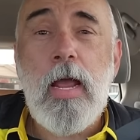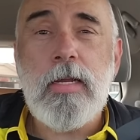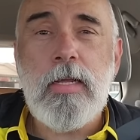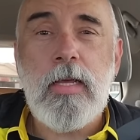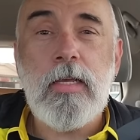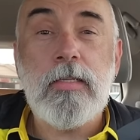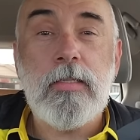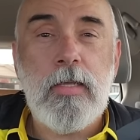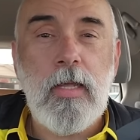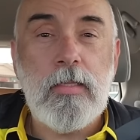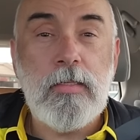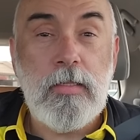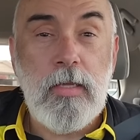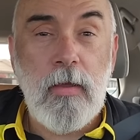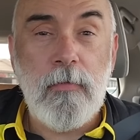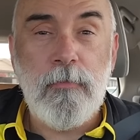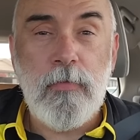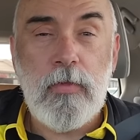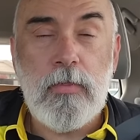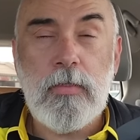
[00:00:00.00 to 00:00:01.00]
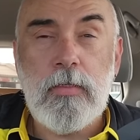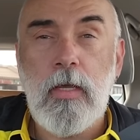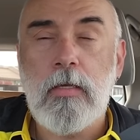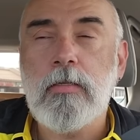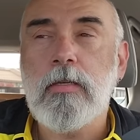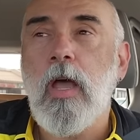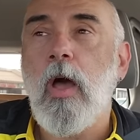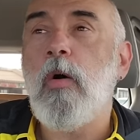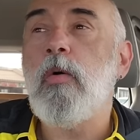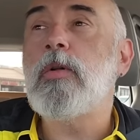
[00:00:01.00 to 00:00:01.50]
And he said San
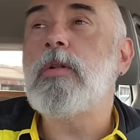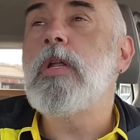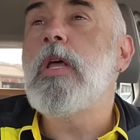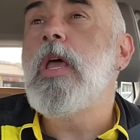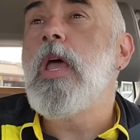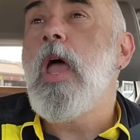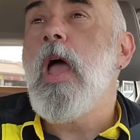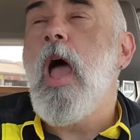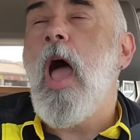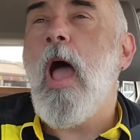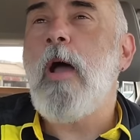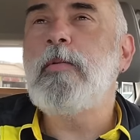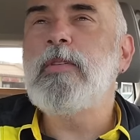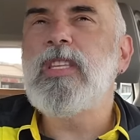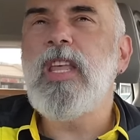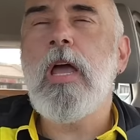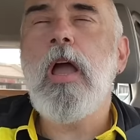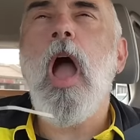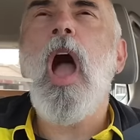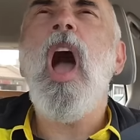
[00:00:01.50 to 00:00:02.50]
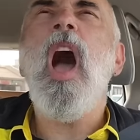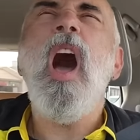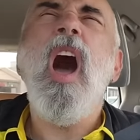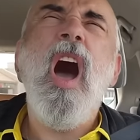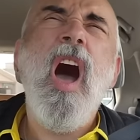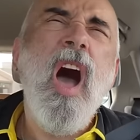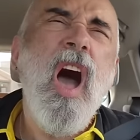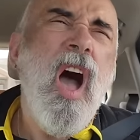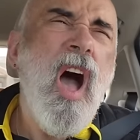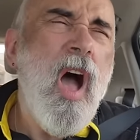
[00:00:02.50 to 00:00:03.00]
Francisco. And I was like,
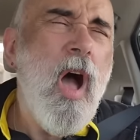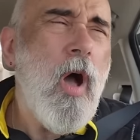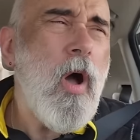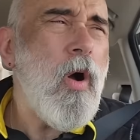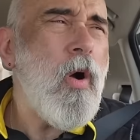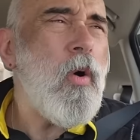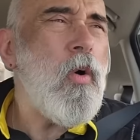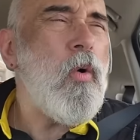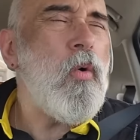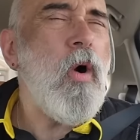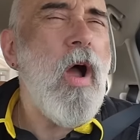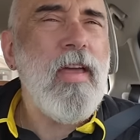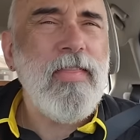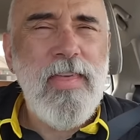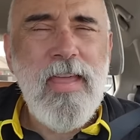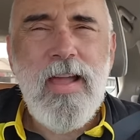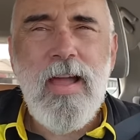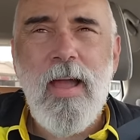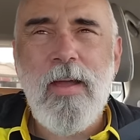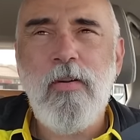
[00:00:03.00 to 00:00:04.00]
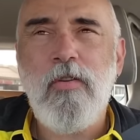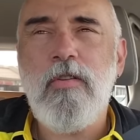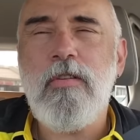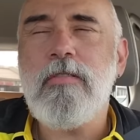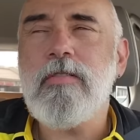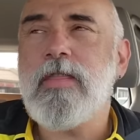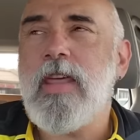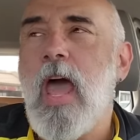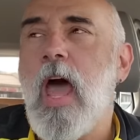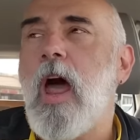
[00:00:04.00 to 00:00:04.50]
oh, I think I
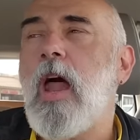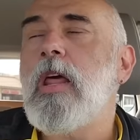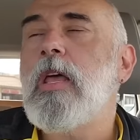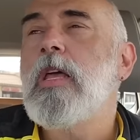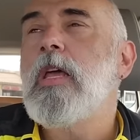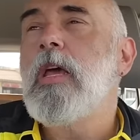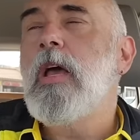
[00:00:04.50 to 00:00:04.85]
heard that.